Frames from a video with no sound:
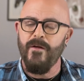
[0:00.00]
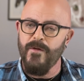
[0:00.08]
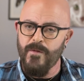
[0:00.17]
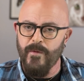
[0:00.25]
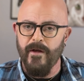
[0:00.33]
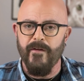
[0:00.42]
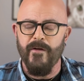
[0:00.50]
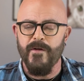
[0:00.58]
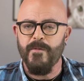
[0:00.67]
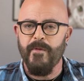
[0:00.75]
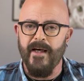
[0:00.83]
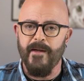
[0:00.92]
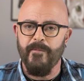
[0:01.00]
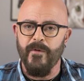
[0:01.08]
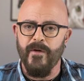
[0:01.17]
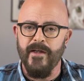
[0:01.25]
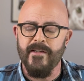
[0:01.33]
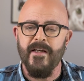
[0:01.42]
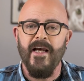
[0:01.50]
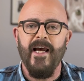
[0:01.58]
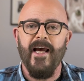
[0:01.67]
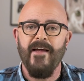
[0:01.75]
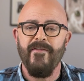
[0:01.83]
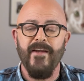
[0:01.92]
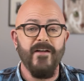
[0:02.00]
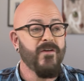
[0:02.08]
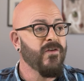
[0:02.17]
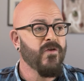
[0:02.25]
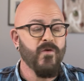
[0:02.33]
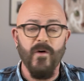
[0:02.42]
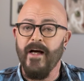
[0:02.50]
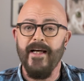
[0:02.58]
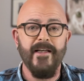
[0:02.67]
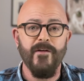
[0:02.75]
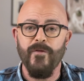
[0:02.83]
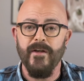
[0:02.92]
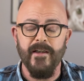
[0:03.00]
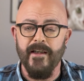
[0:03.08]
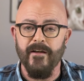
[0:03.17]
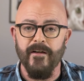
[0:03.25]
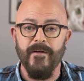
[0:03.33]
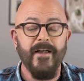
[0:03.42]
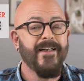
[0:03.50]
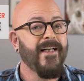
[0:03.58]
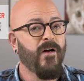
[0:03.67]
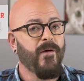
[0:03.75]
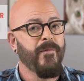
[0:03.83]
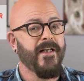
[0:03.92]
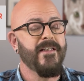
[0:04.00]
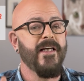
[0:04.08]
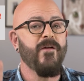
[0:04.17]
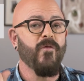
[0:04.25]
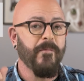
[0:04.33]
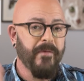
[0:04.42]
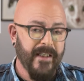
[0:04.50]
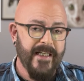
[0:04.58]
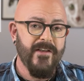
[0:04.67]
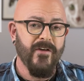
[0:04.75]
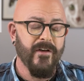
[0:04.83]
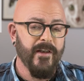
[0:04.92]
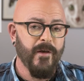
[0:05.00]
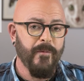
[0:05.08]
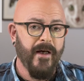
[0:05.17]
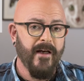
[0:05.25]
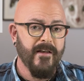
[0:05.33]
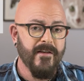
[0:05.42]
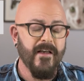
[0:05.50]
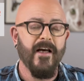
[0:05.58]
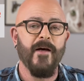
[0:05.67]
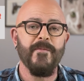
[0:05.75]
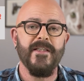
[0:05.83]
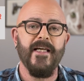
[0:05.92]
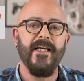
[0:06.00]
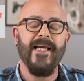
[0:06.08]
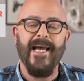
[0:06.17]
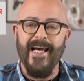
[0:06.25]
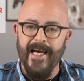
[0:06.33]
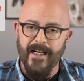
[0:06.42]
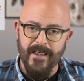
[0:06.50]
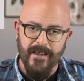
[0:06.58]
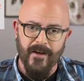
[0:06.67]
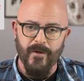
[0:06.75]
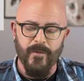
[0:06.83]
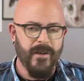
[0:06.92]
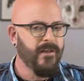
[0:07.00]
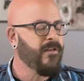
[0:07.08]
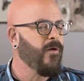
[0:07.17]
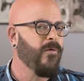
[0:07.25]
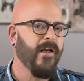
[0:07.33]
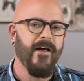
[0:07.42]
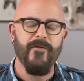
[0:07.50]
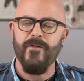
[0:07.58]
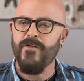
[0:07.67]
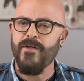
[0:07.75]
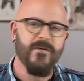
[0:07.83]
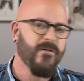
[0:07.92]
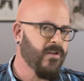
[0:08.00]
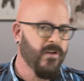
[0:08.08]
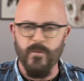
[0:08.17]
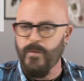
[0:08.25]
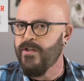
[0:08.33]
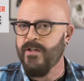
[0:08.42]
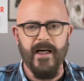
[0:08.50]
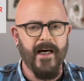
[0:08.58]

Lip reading: Use one of those bad boys, and then just try a different litter. Now, I'm not saying replace your litter box. I'm saying add another one. Don't ever just switch it